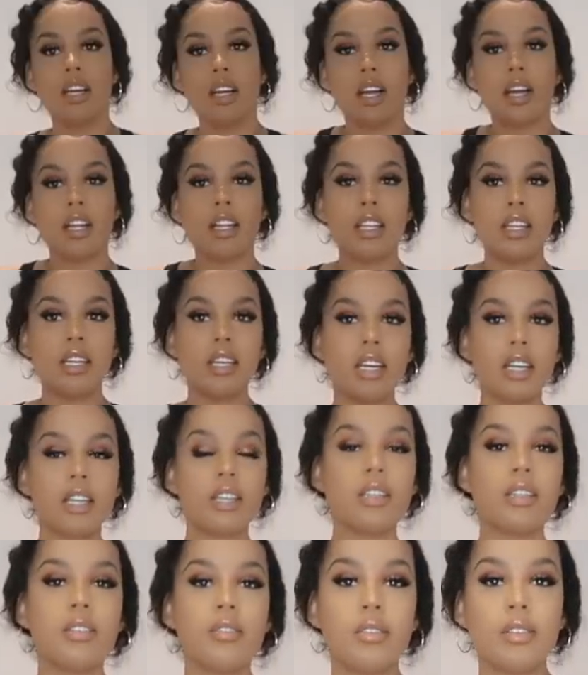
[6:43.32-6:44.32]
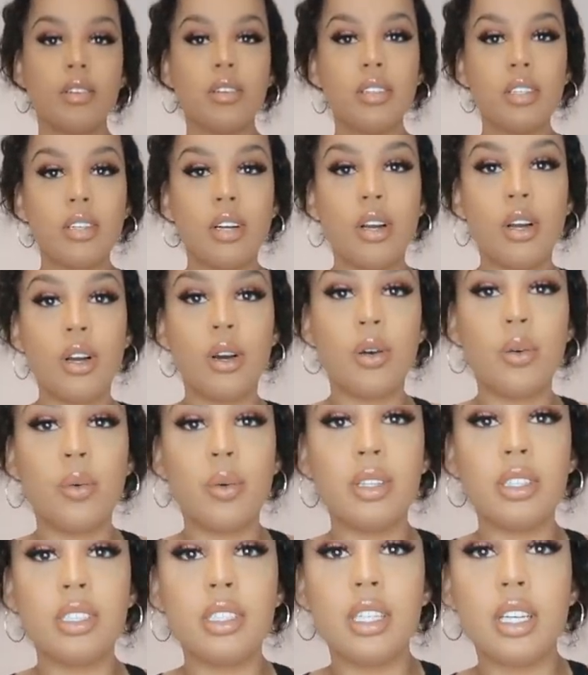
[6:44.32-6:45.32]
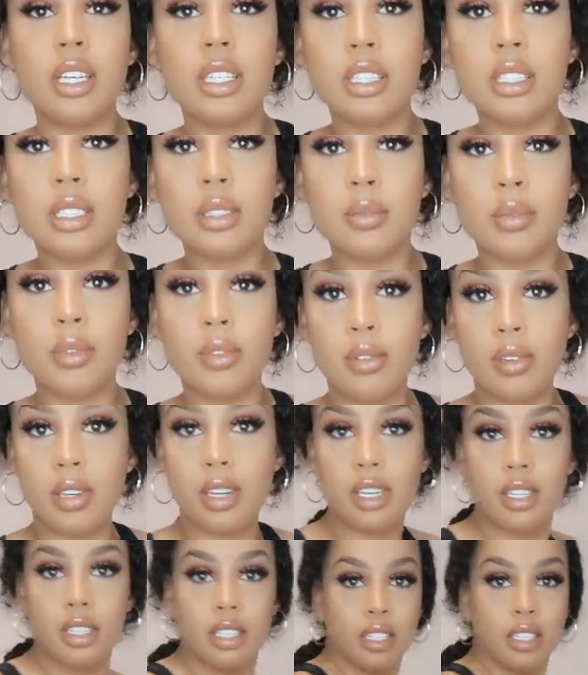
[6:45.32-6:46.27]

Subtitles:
I think I could have gone one size smaller.